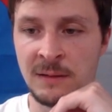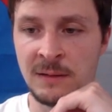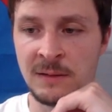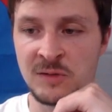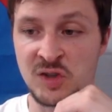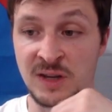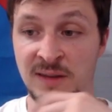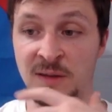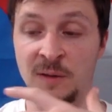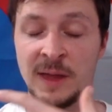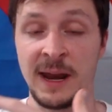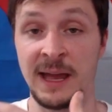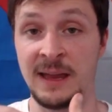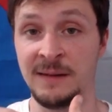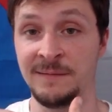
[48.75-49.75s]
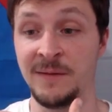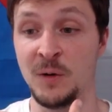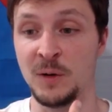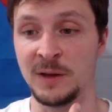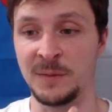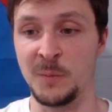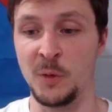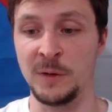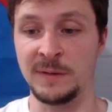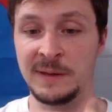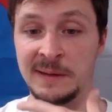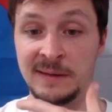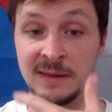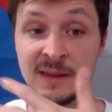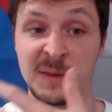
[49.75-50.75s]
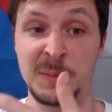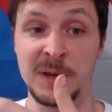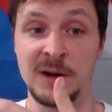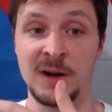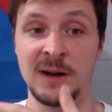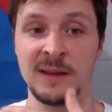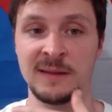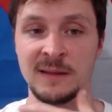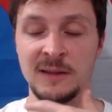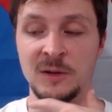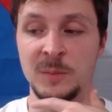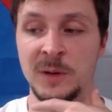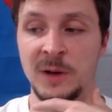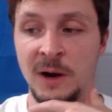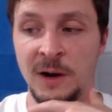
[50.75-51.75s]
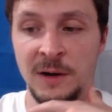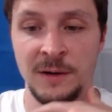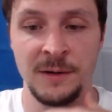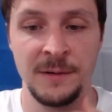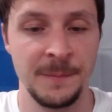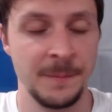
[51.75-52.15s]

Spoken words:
Just so that I can focus more, since the speedrun is a little bit harder.